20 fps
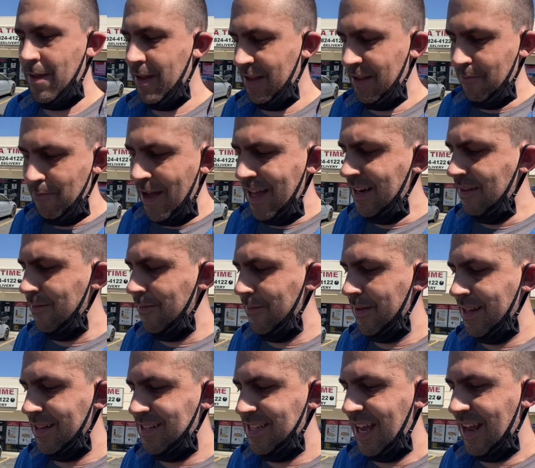It might even
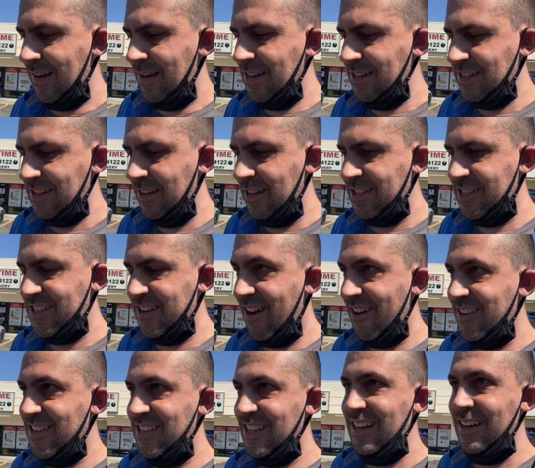be a 10. It's a little
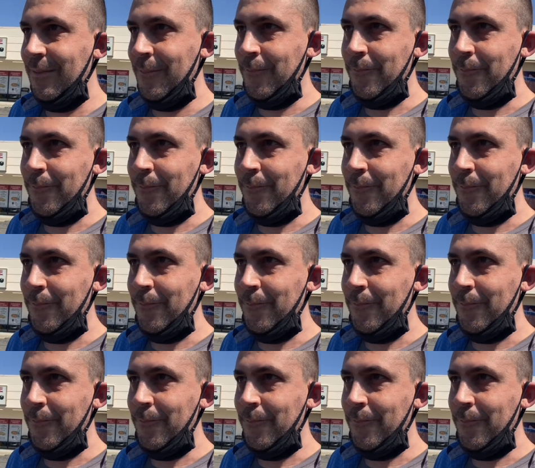starchy,